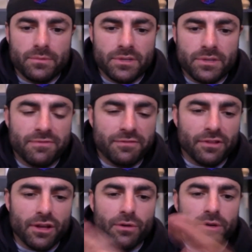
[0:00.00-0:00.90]

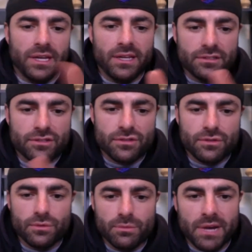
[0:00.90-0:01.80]
flowed
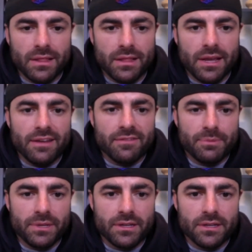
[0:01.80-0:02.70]
into my life
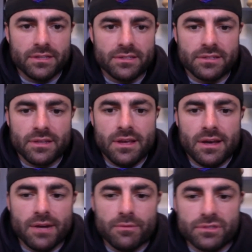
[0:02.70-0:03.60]
because
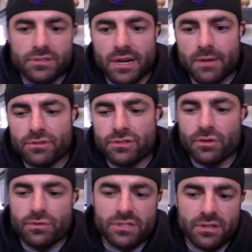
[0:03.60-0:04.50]
I was I was
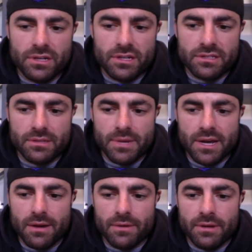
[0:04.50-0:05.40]
so serious
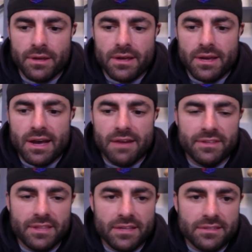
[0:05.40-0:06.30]
about
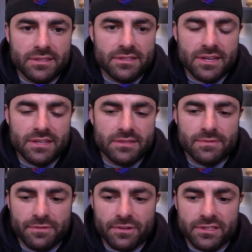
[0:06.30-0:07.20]
having that success,
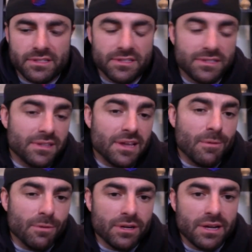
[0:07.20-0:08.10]
for instance, in that
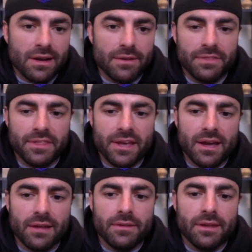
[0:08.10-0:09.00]
workout
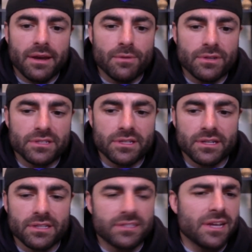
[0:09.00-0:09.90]
that I wasn't
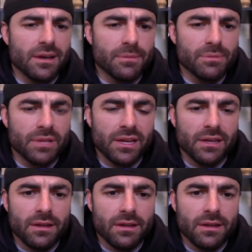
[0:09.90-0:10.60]
going to stay up late.